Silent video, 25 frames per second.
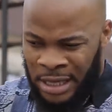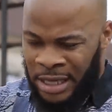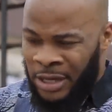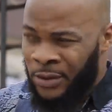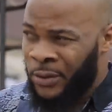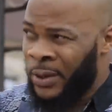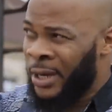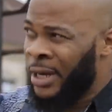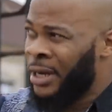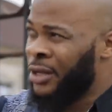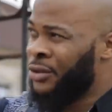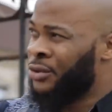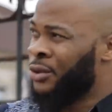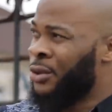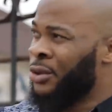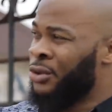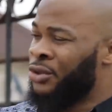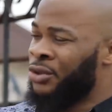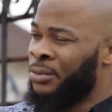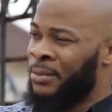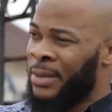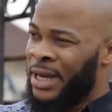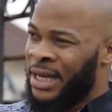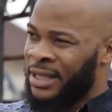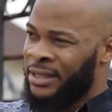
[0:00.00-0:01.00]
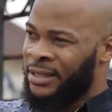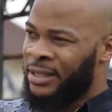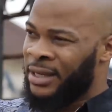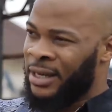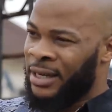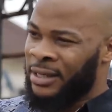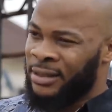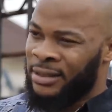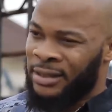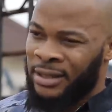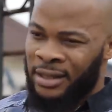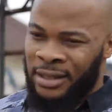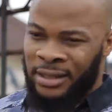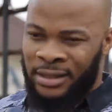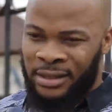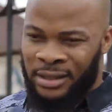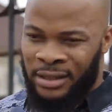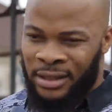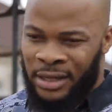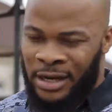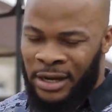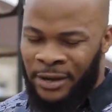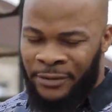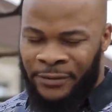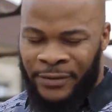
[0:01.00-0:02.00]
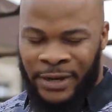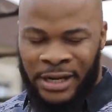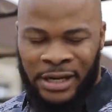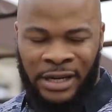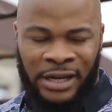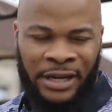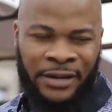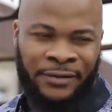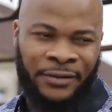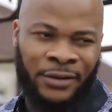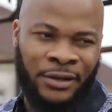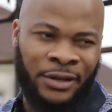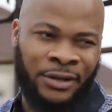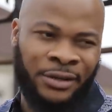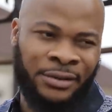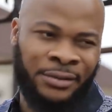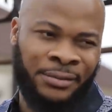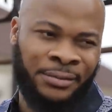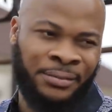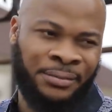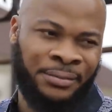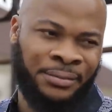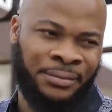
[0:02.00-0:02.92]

Anyway, let's go to my site. Let's see how far they have gone.